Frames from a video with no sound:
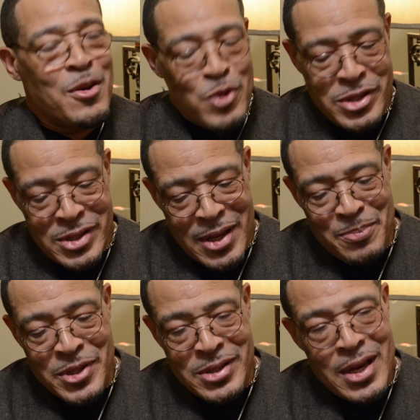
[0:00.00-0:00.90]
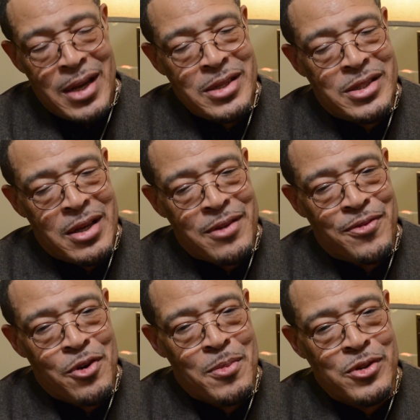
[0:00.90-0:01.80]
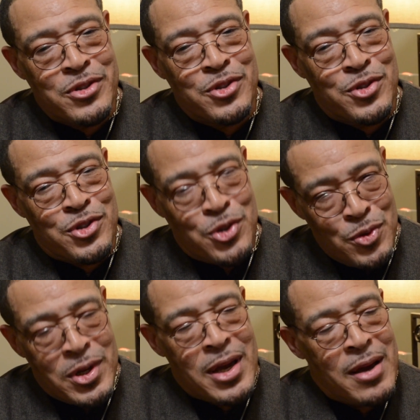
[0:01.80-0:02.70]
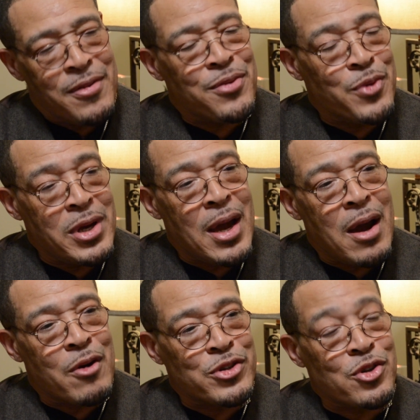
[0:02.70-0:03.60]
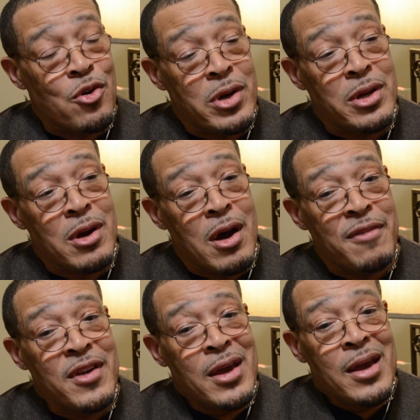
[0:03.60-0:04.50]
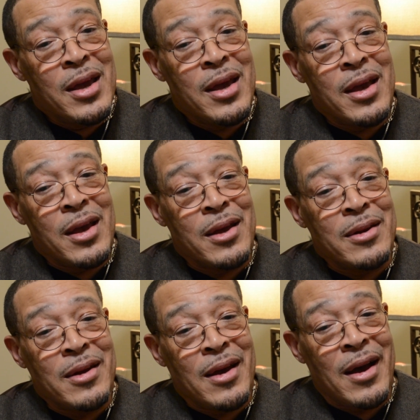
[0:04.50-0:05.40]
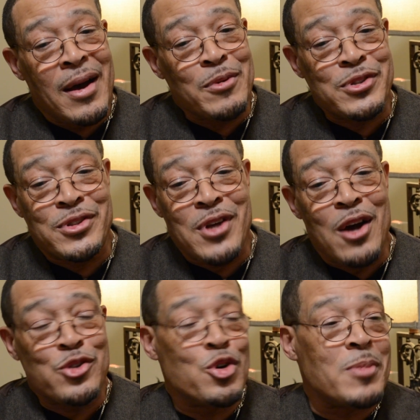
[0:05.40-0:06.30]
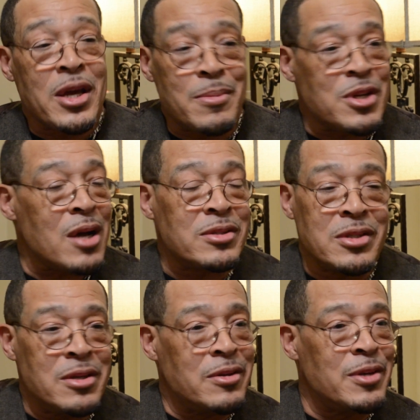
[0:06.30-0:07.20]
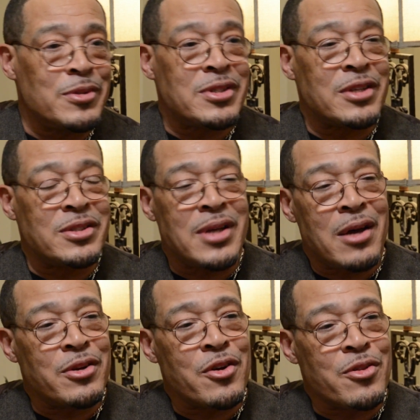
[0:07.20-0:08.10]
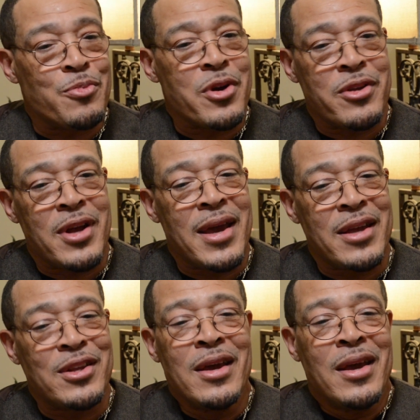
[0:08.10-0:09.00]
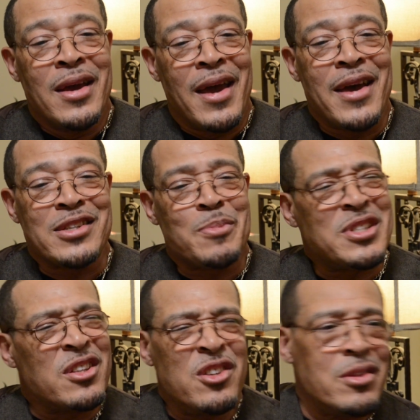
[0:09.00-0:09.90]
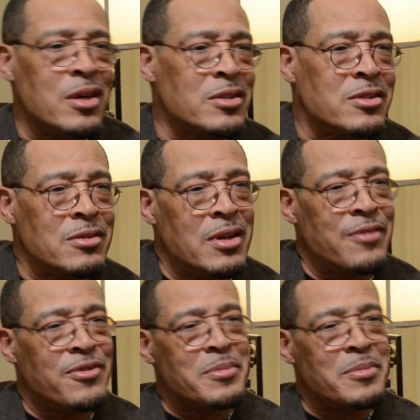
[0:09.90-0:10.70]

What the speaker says: And we sat beside each other for almost 2.5, 3 hours on and off. And I was talking to him like I'm talking to you. He was such a down-to-earth brother. And I had asked him, I said, "Do you think it's too late for